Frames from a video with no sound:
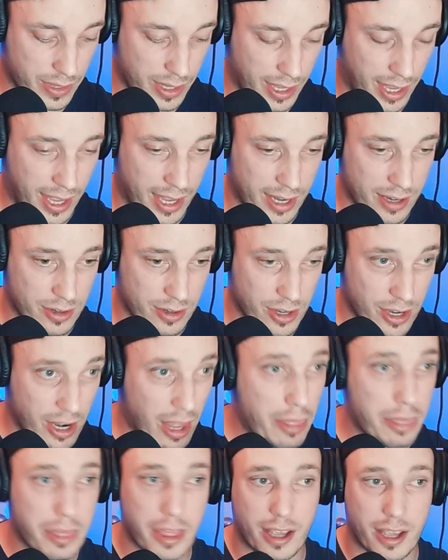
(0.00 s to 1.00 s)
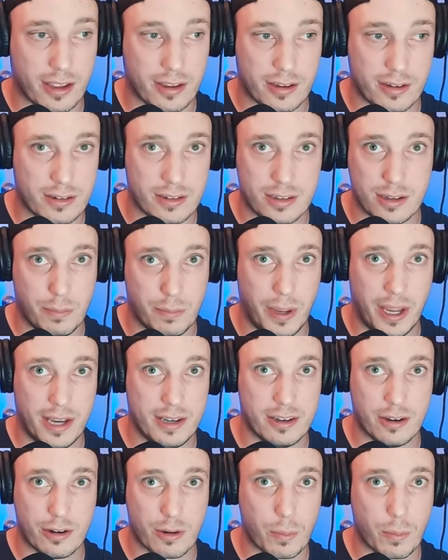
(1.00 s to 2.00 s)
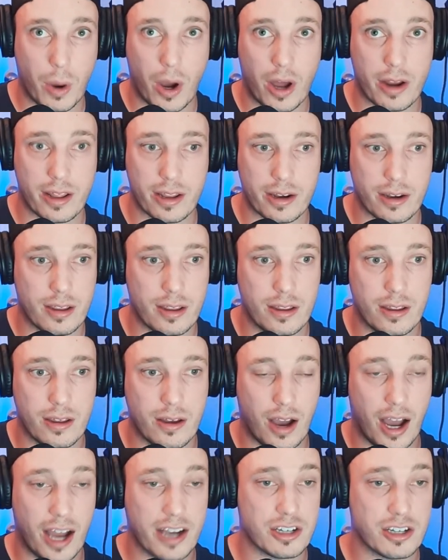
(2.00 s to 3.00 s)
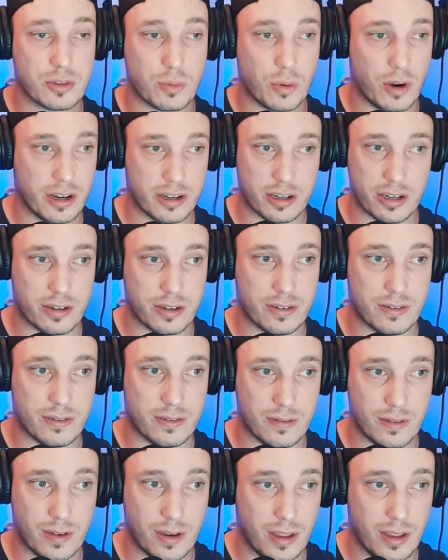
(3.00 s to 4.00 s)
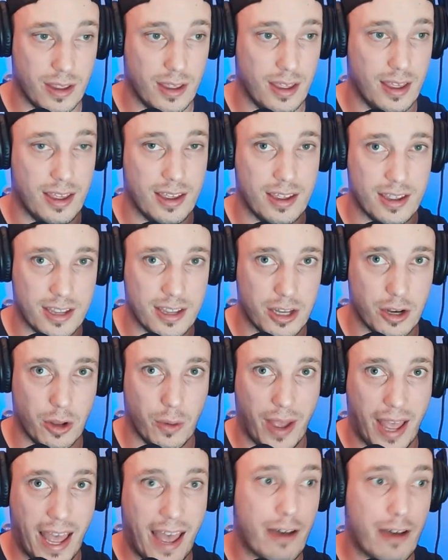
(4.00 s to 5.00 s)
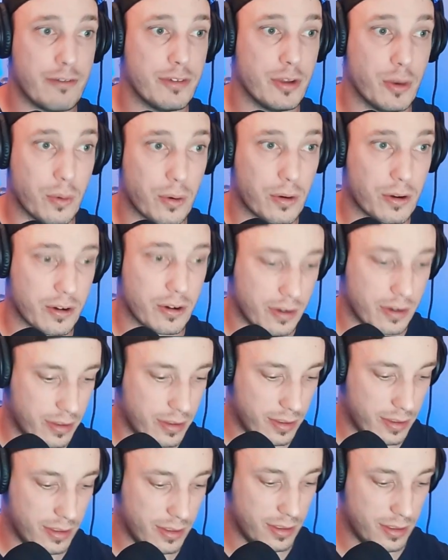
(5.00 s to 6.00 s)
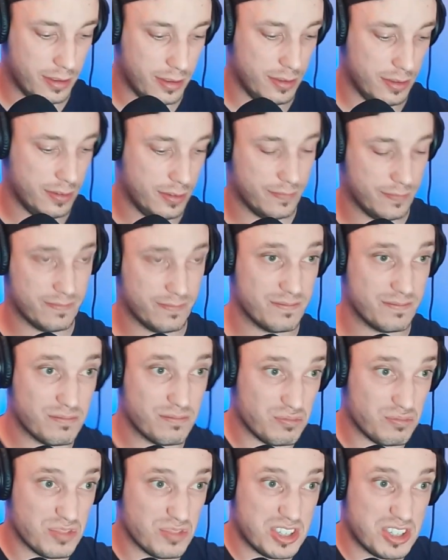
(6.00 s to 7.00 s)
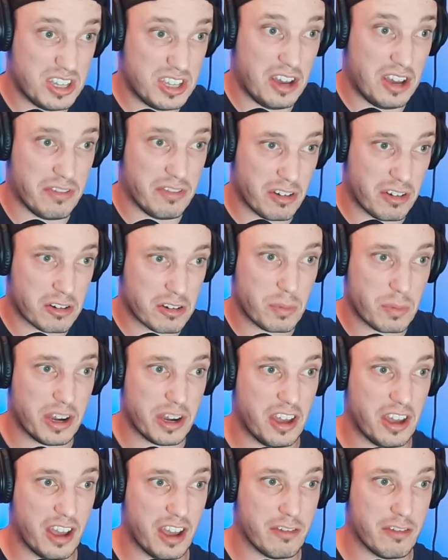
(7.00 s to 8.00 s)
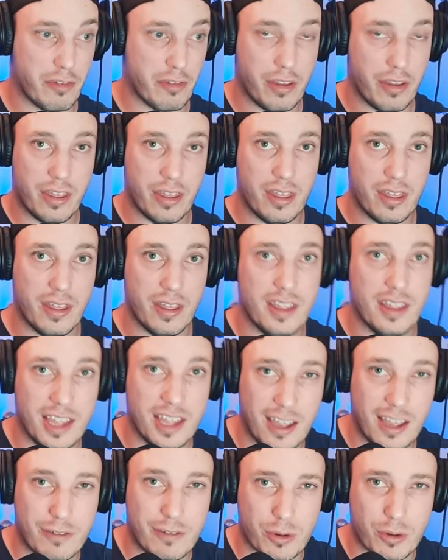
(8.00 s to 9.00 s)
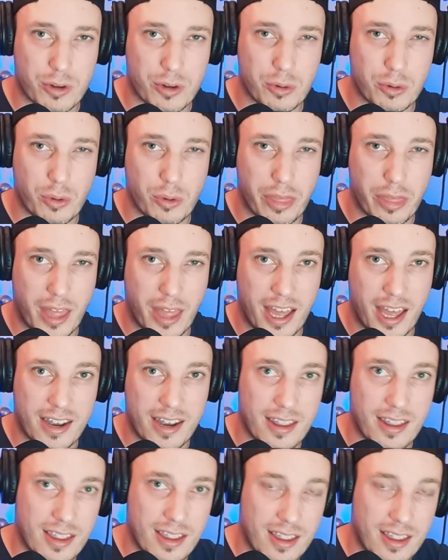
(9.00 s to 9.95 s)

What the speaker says: and nothing to paint it or mod it. I just wanted to, have your stuff under my knife. If you're cool with that,